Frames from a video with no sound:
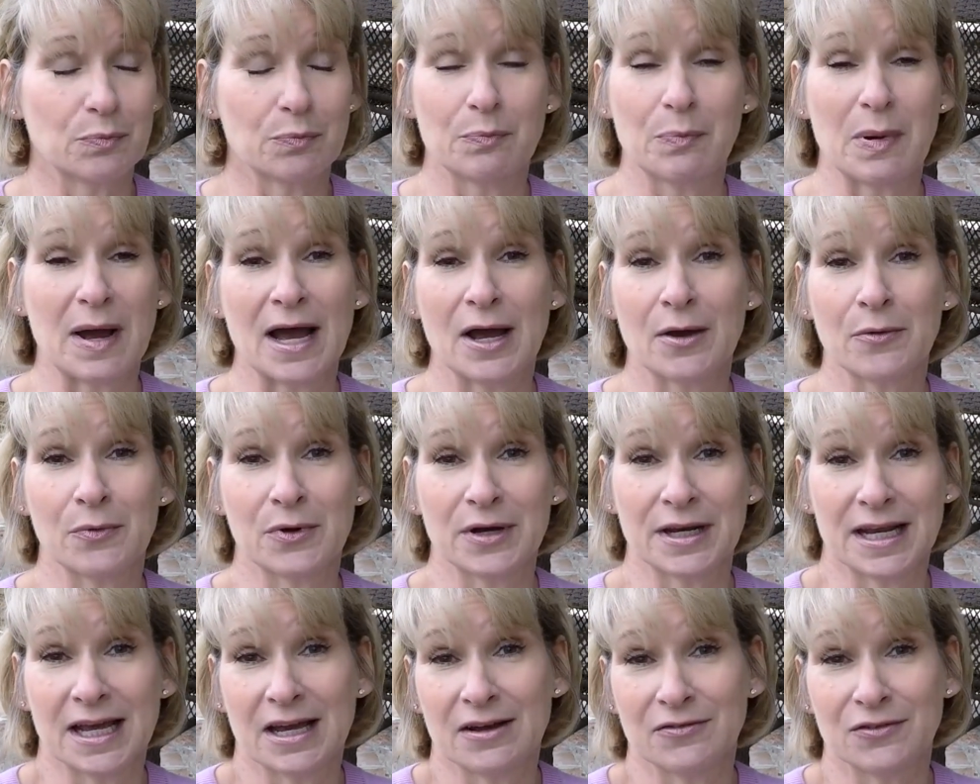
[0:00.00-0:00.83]
buy
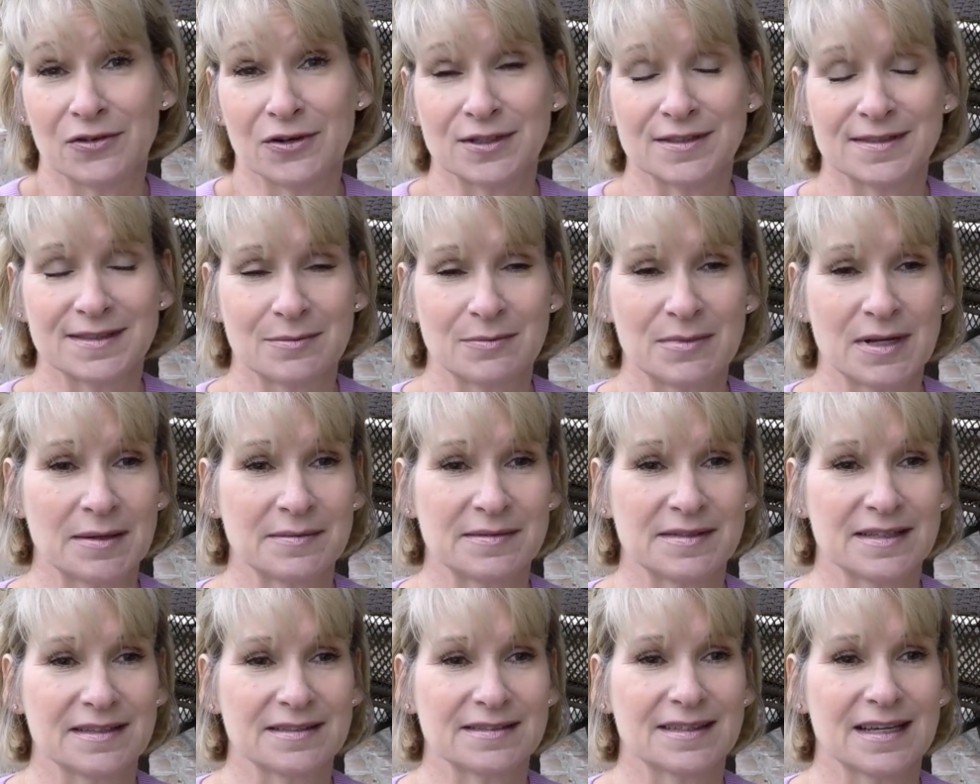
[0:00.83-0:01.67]
whatever, and
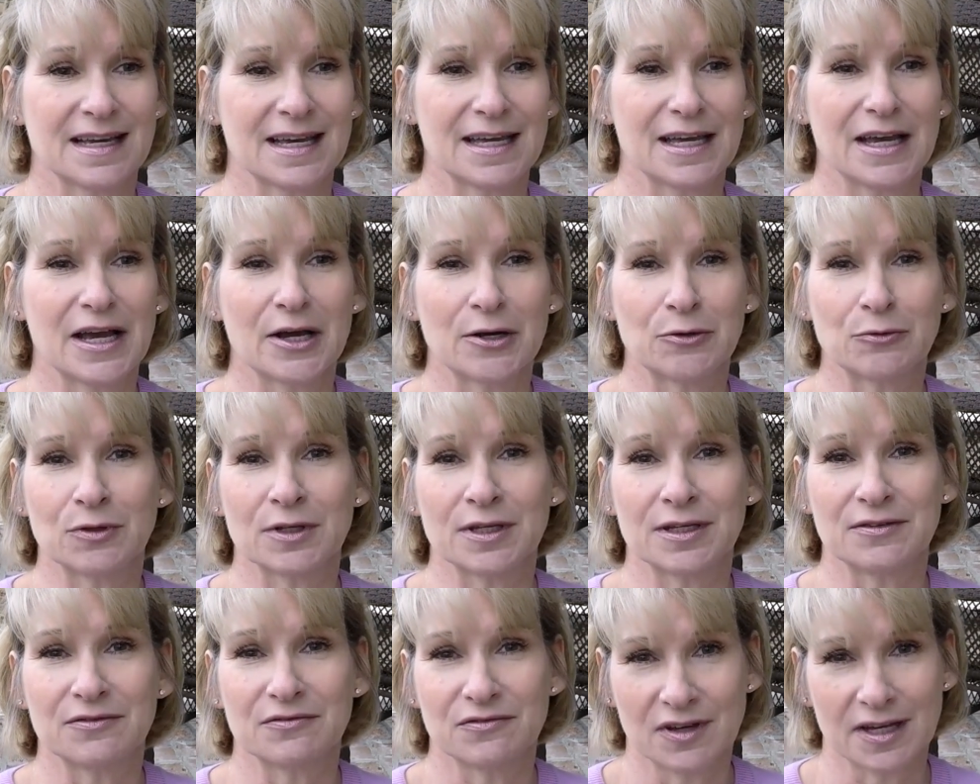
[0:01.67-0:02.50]
sometimes they'll say
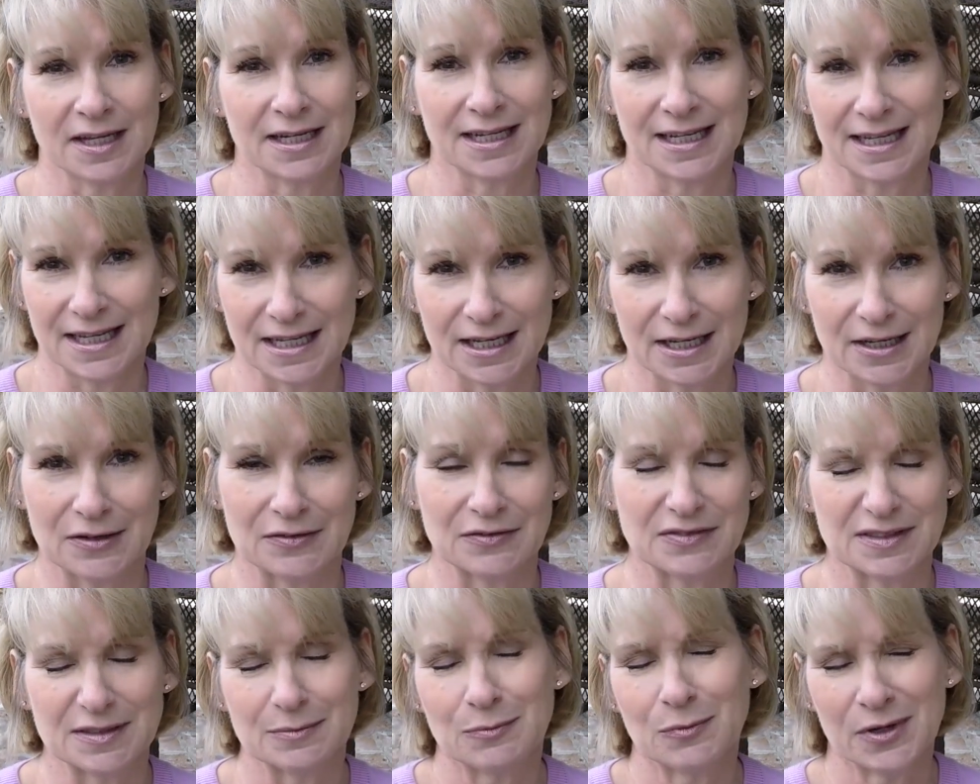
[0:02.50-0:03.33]
only funny
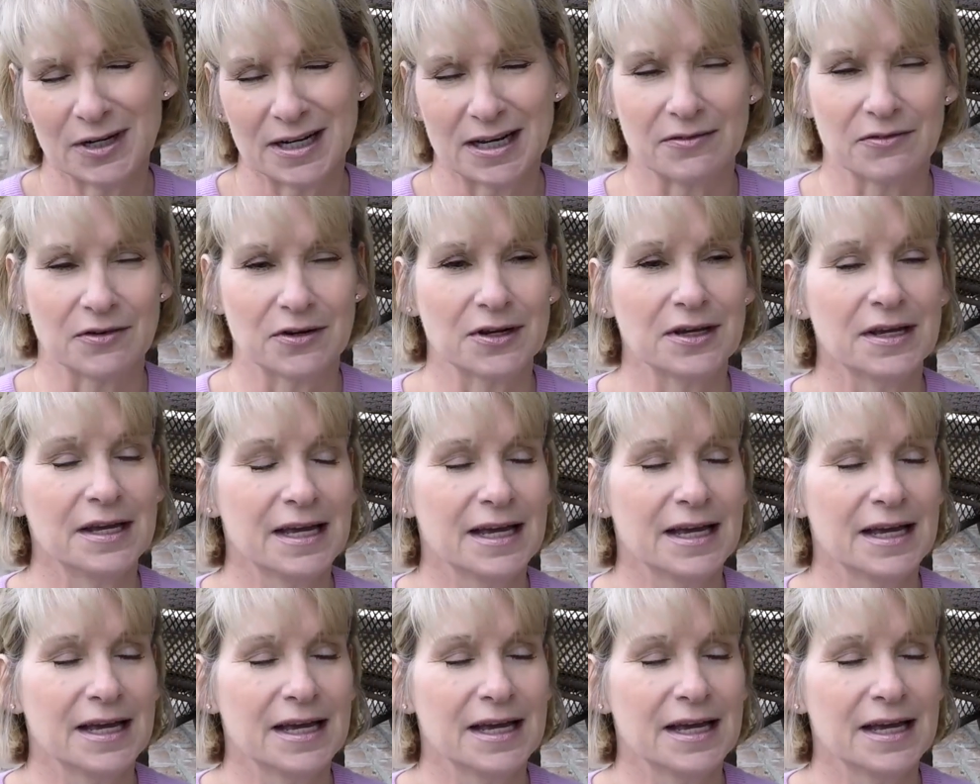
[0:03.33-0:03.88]
gifts, whatever.